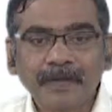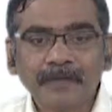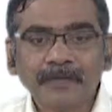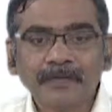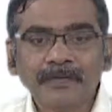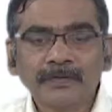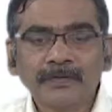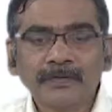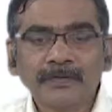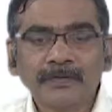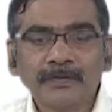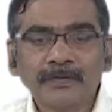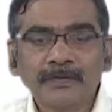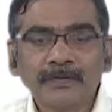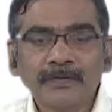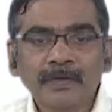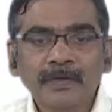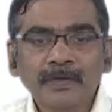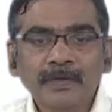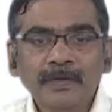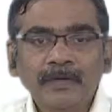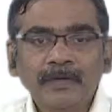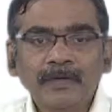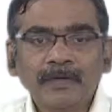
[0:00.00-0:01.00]
So,
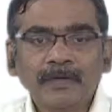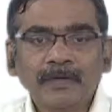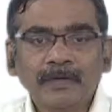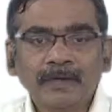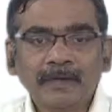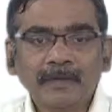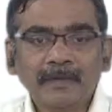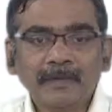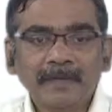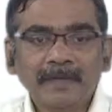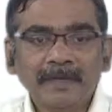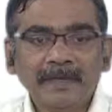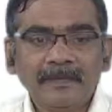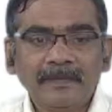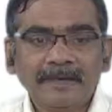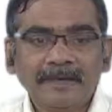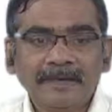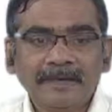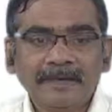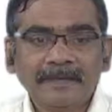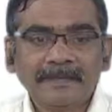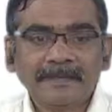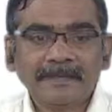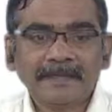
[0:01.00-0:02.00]
formally we
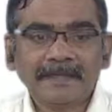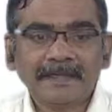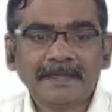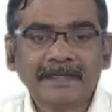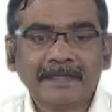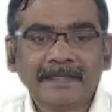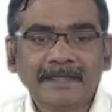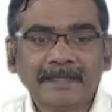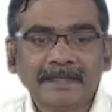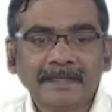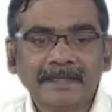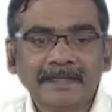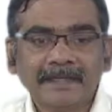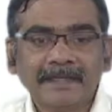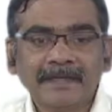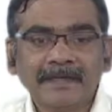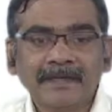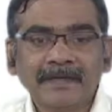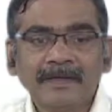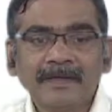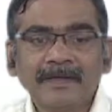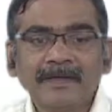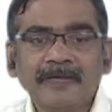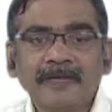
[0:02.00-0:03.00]
can say that
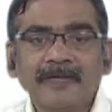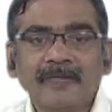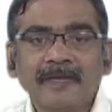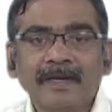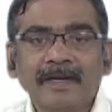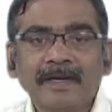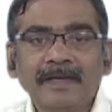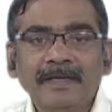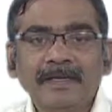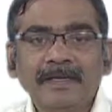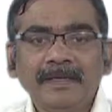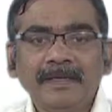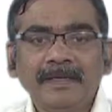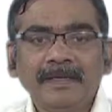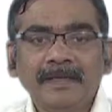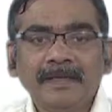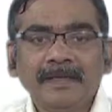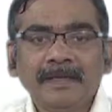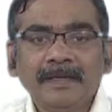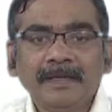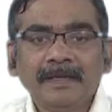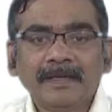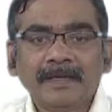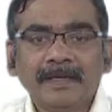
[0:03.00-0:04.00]
fine,
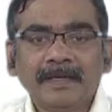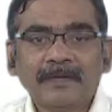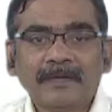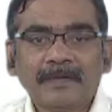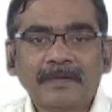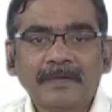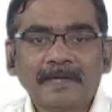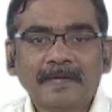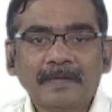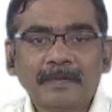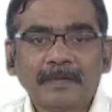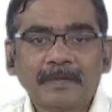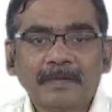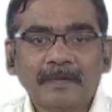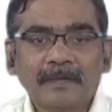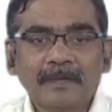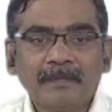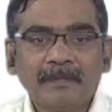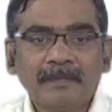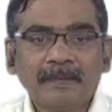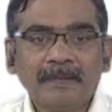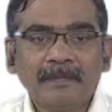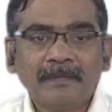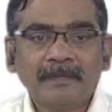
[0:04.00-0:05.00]
given a
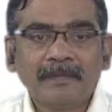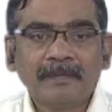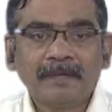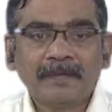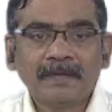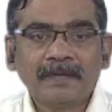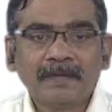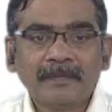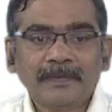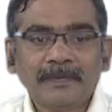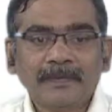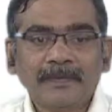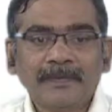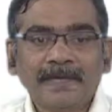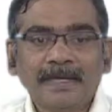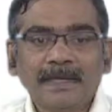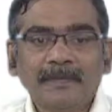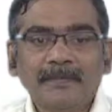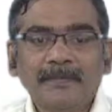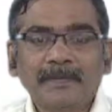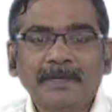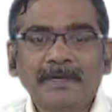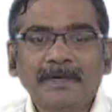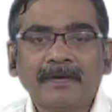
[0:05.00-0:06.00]
problem Q
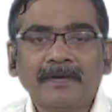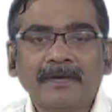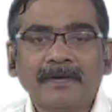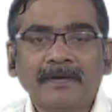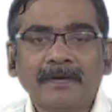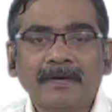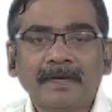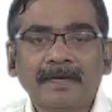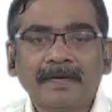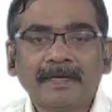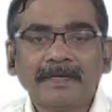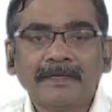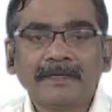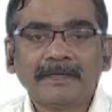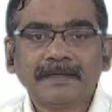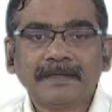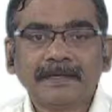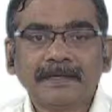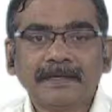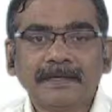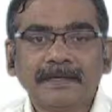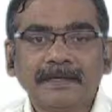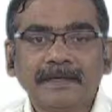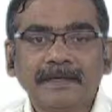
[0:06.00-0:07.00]
can be called as
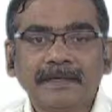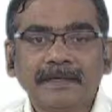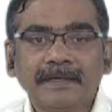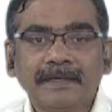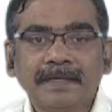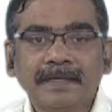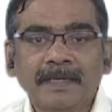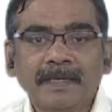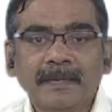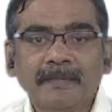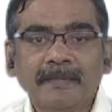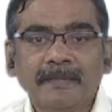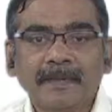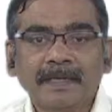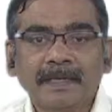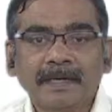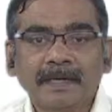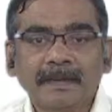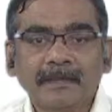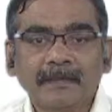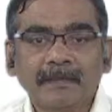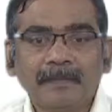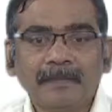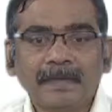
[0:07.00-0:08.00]
a NP
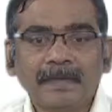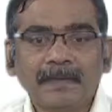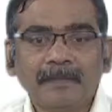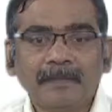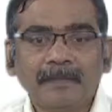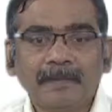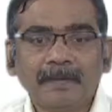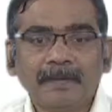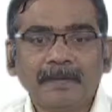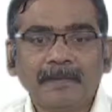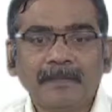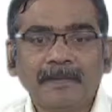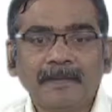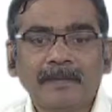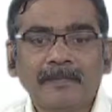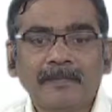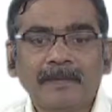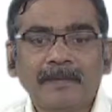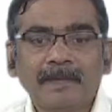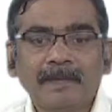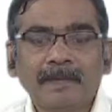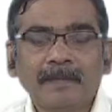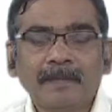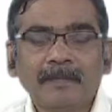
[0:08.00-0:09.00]
complete problem
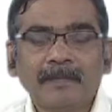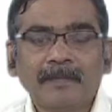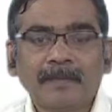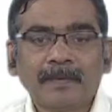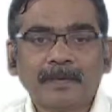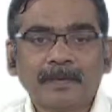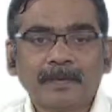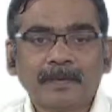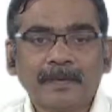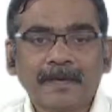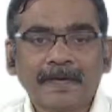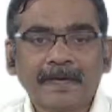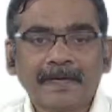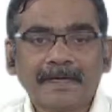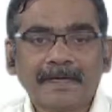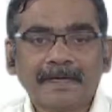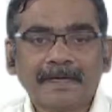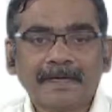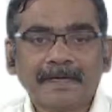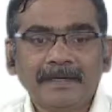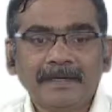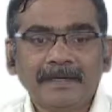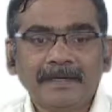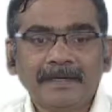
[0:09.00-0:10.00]

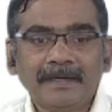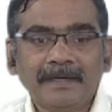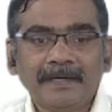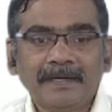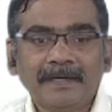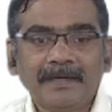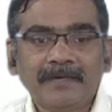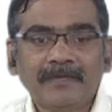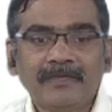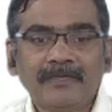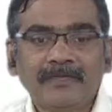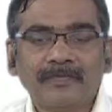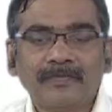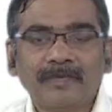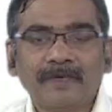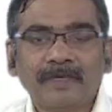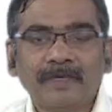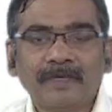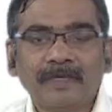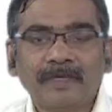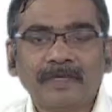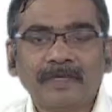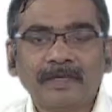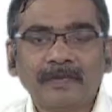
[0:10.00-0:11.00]
provided if
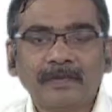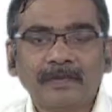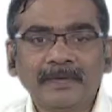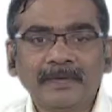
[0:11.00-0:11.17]
Q